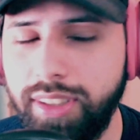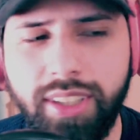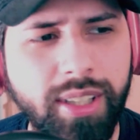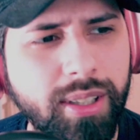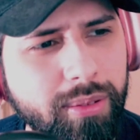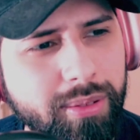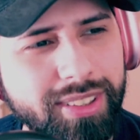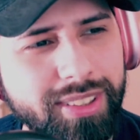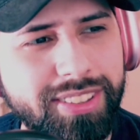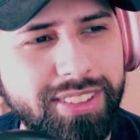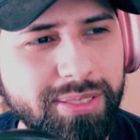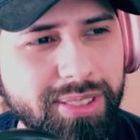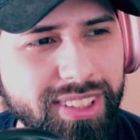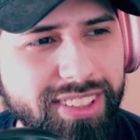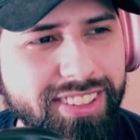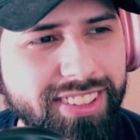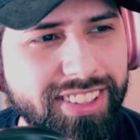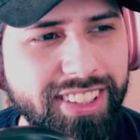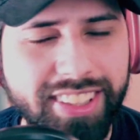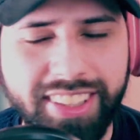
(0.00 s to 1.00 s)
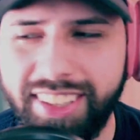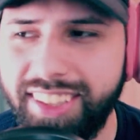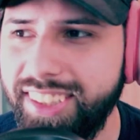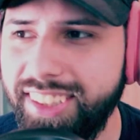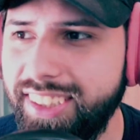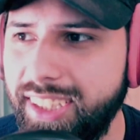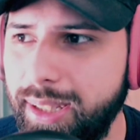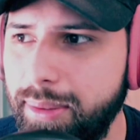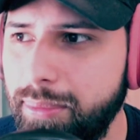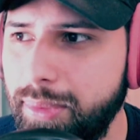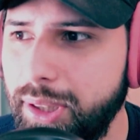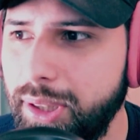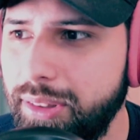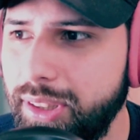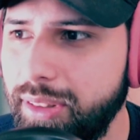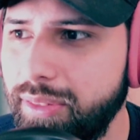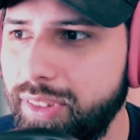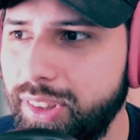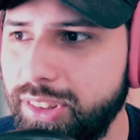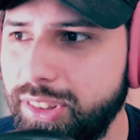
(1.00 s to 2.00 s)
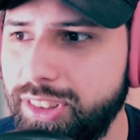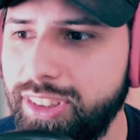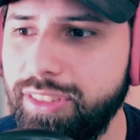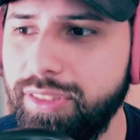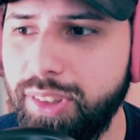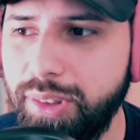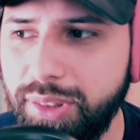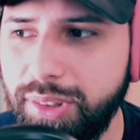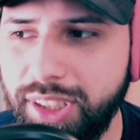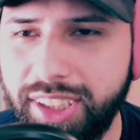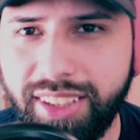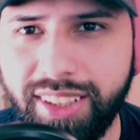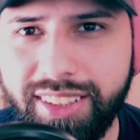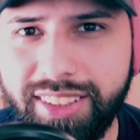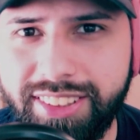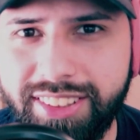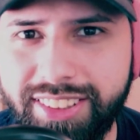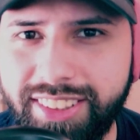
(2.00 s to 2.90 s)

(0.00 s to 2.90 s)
What's what's the uh, Cambodian version of Old English?